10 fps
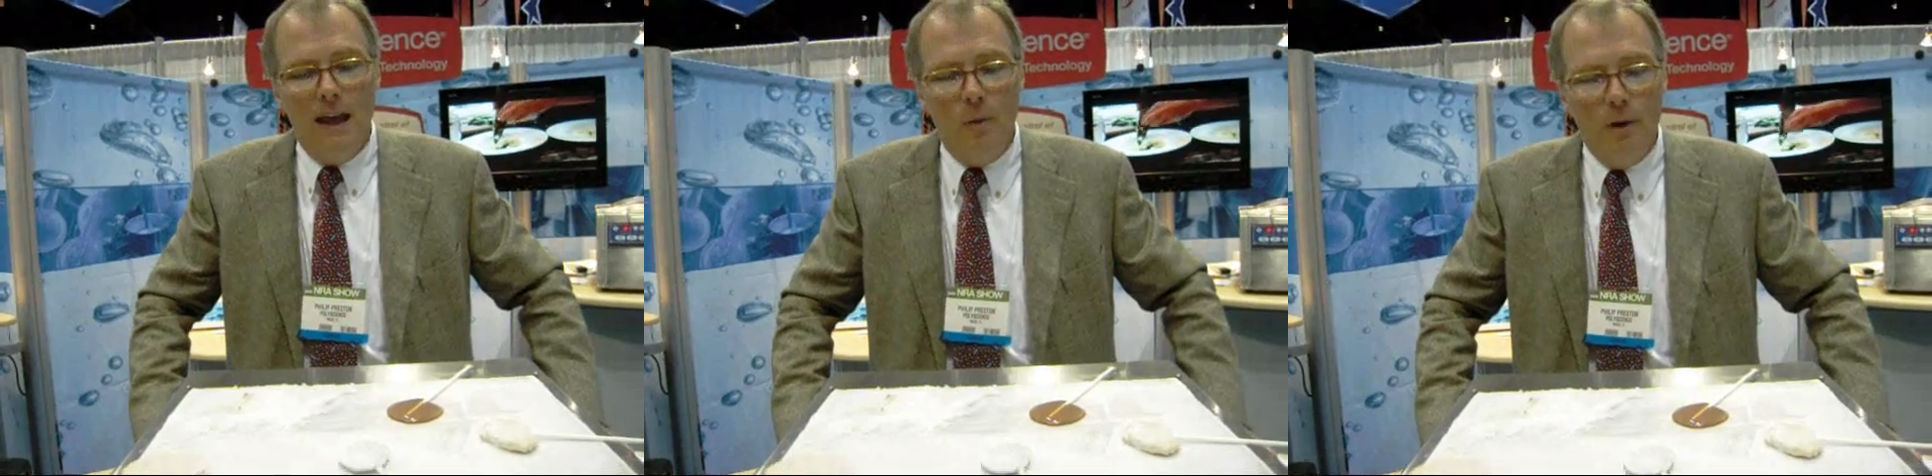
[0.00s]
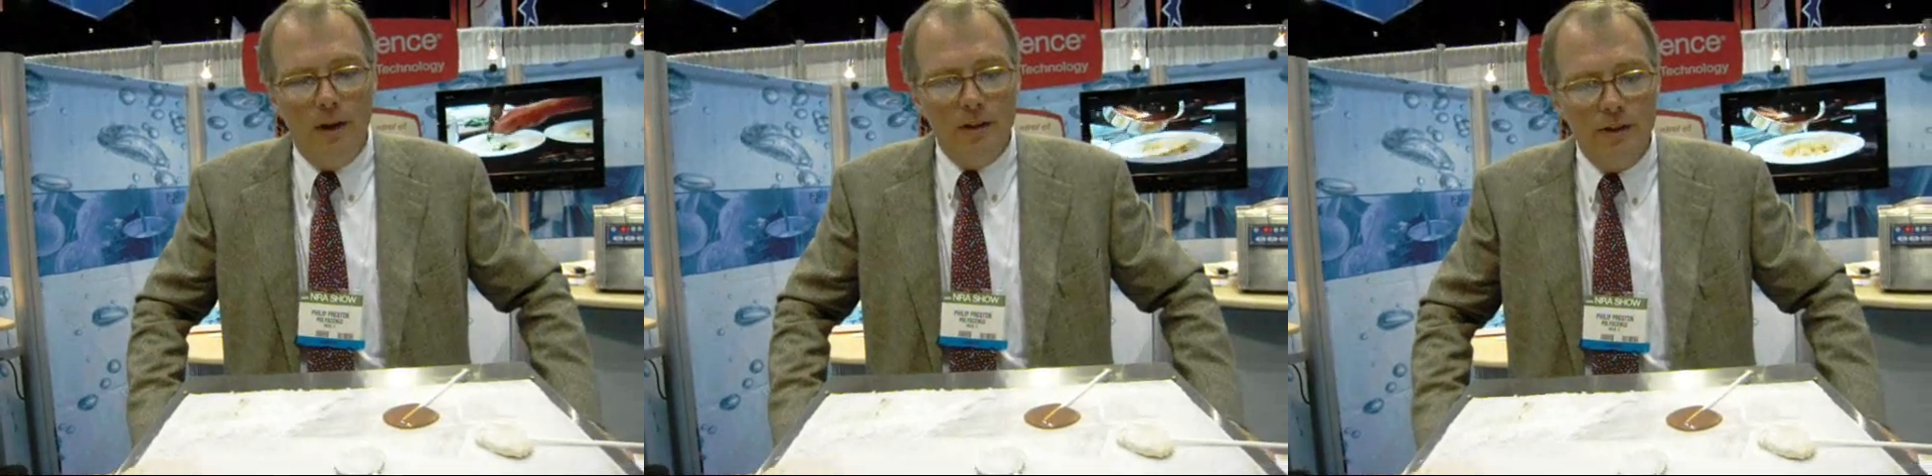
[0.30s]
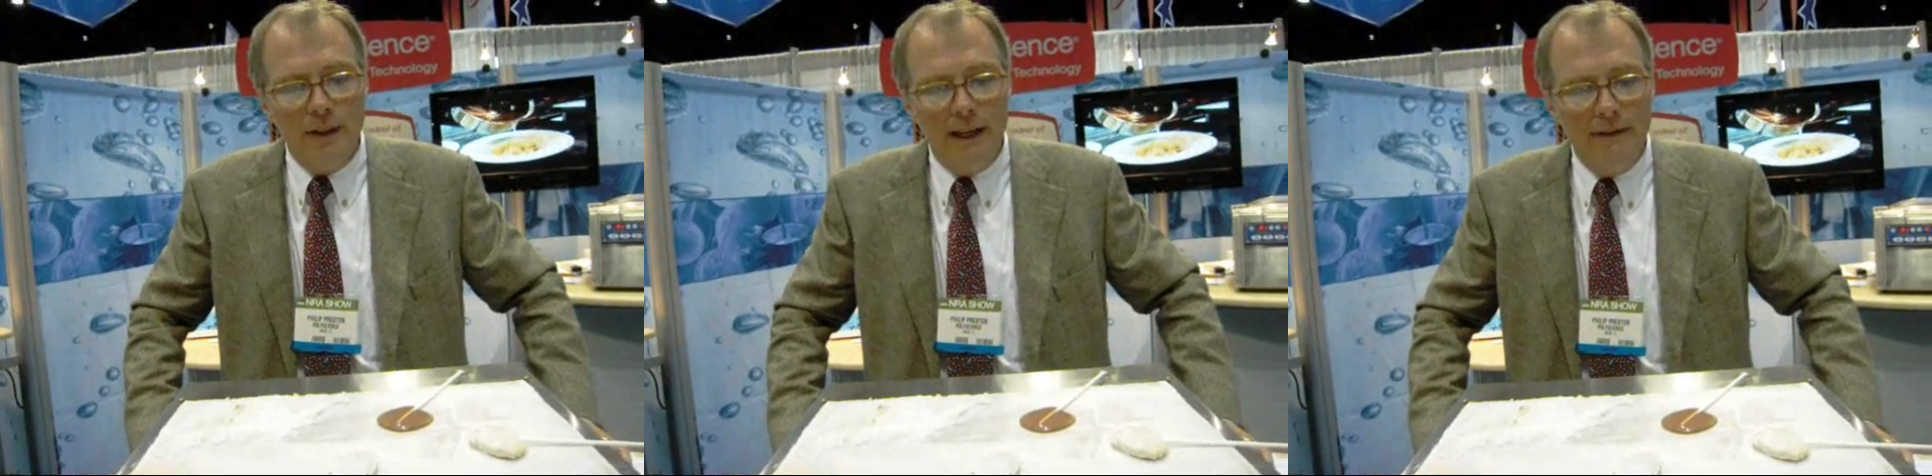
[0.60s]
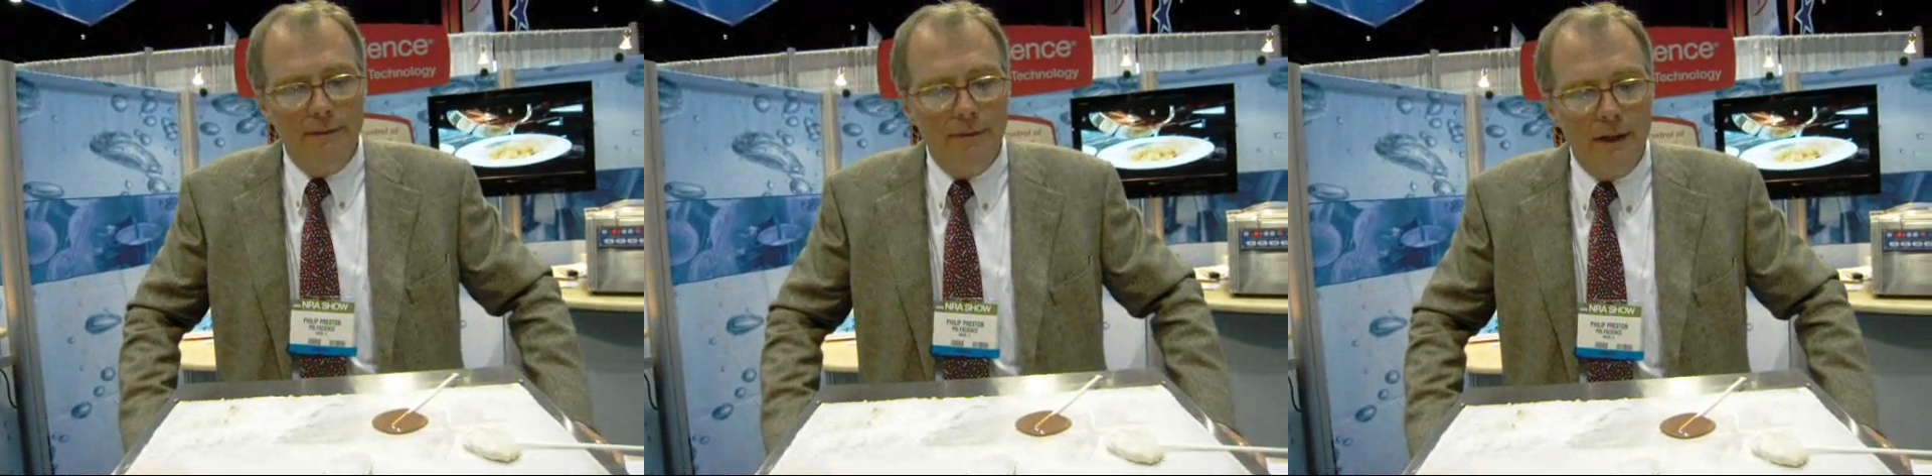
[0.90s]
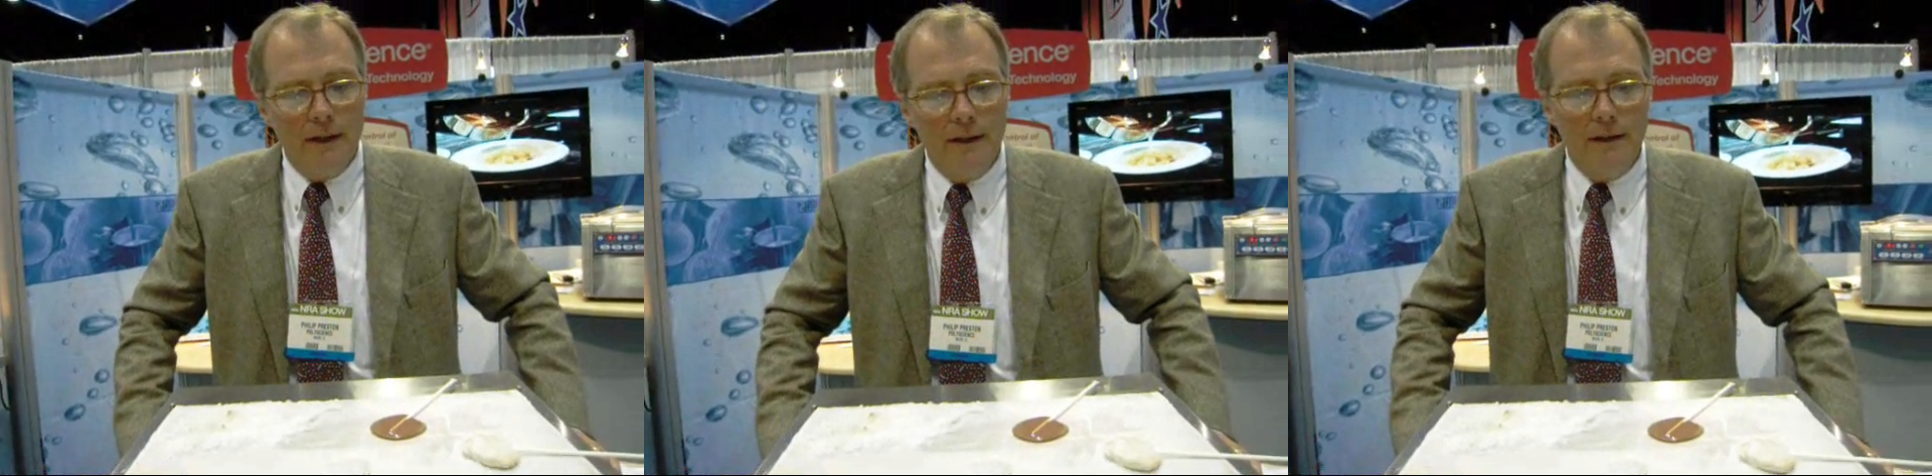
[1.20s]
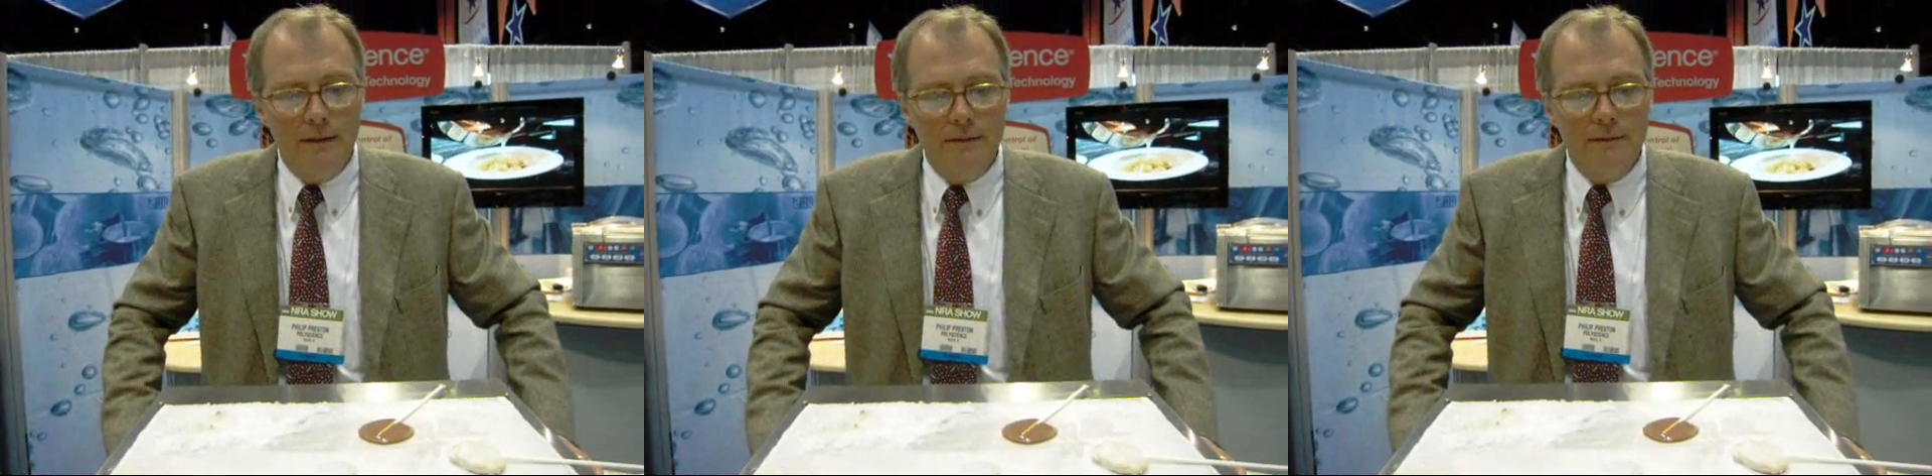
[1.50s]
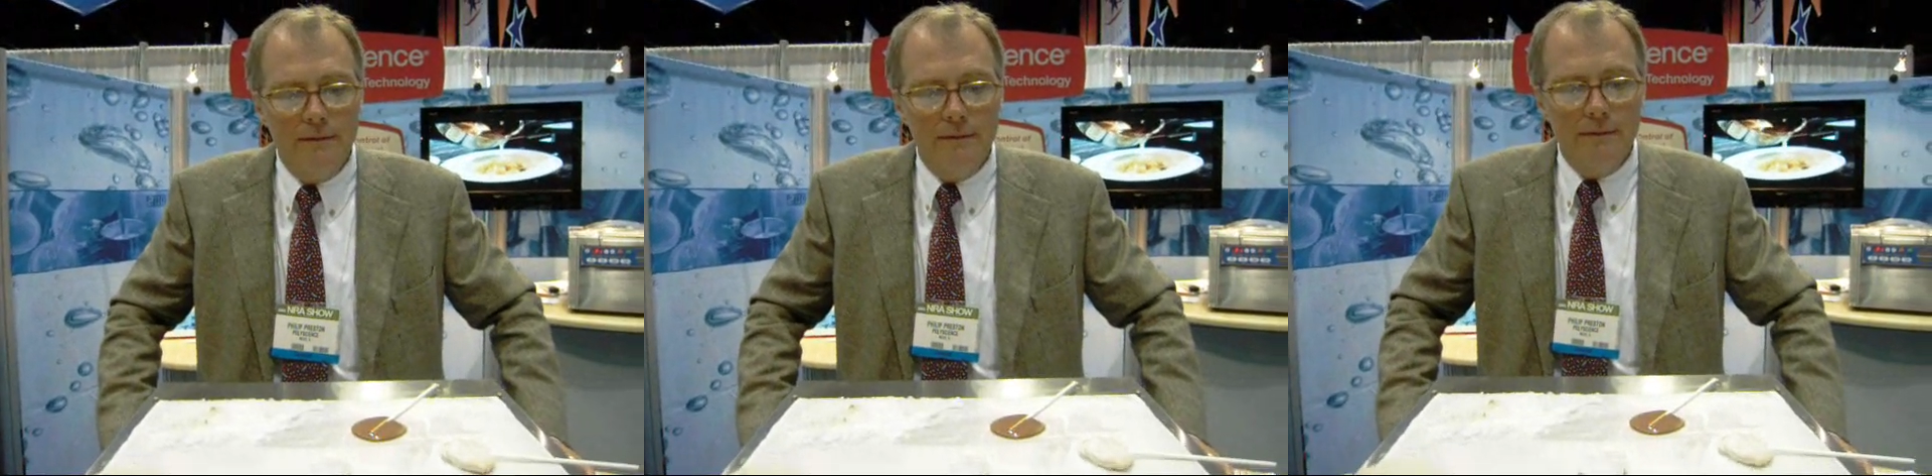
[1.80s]
We also have
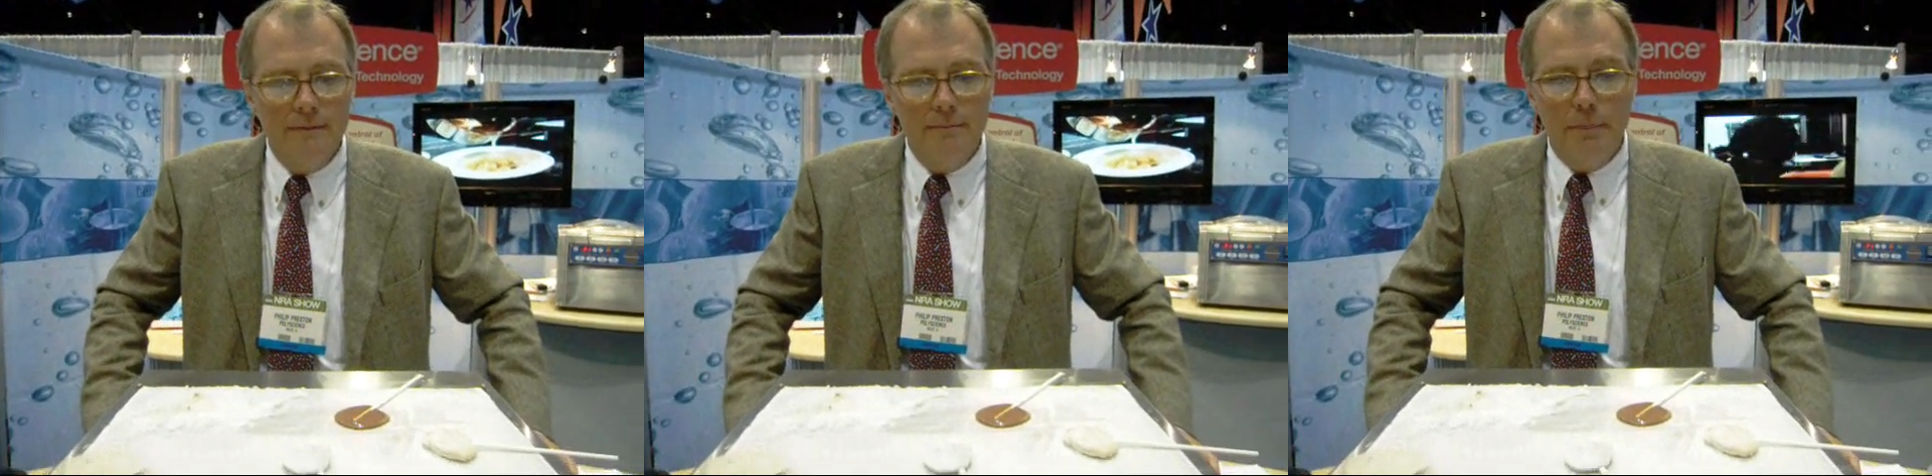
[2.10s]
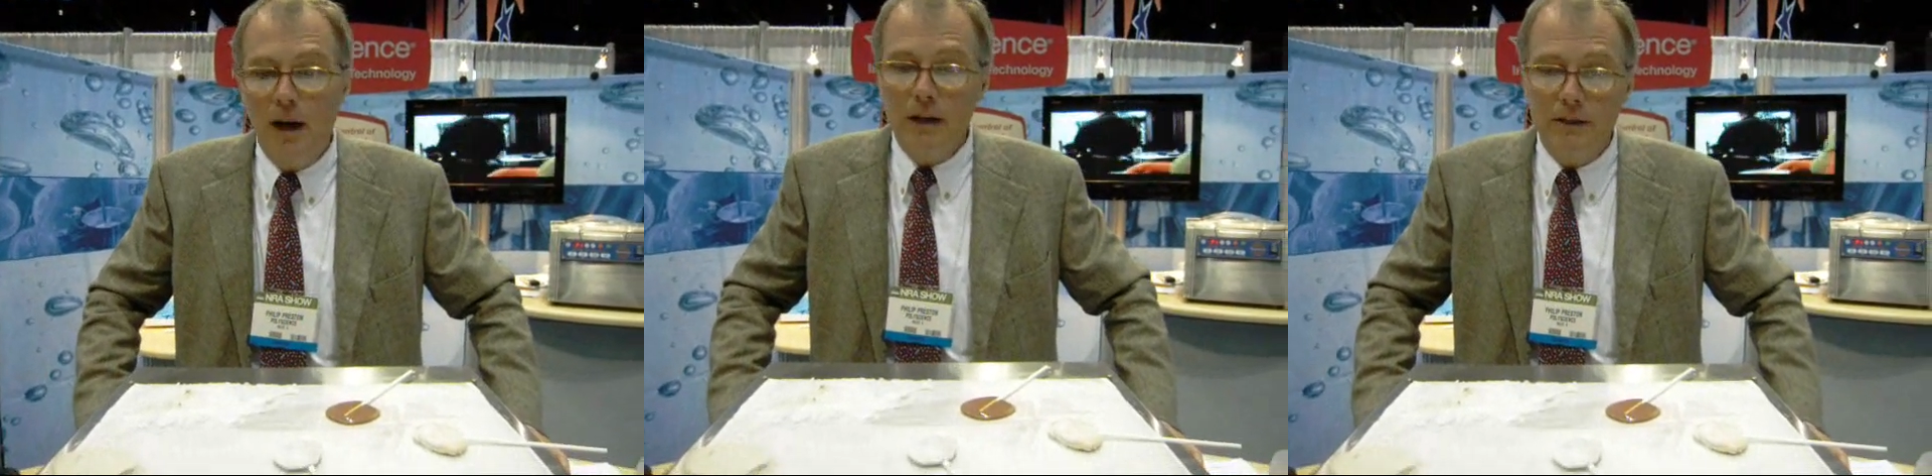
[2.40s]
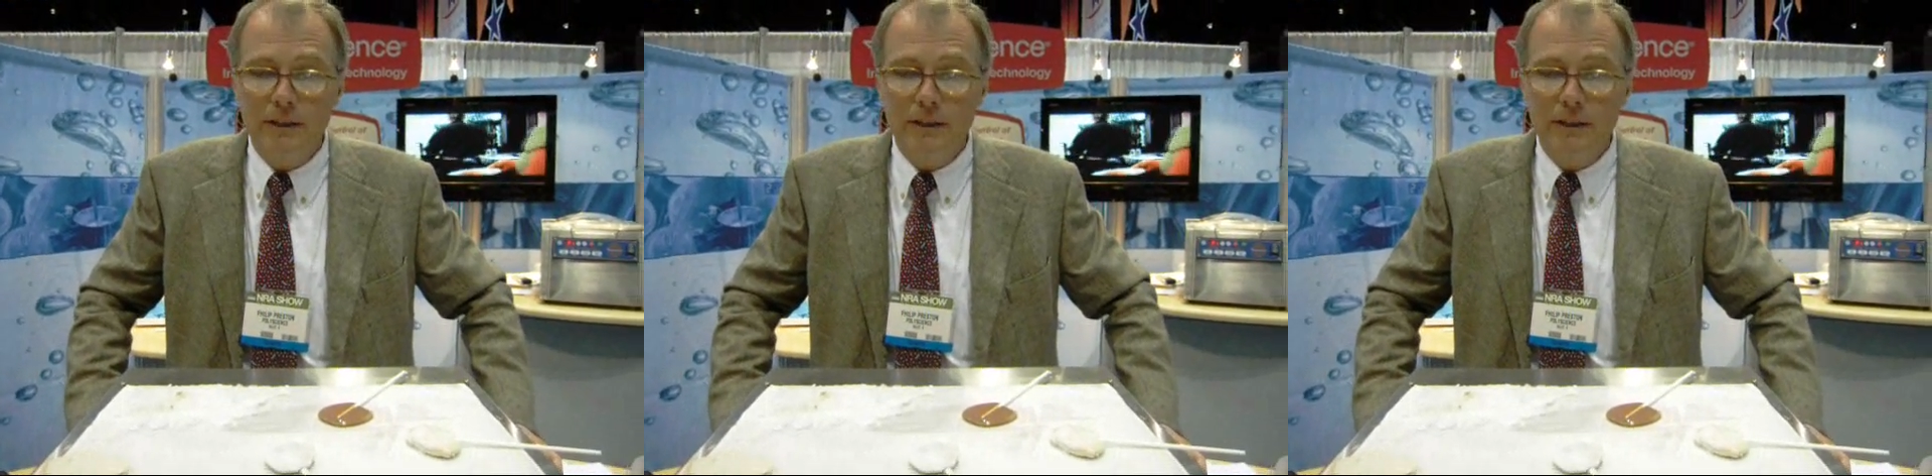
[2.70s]
bars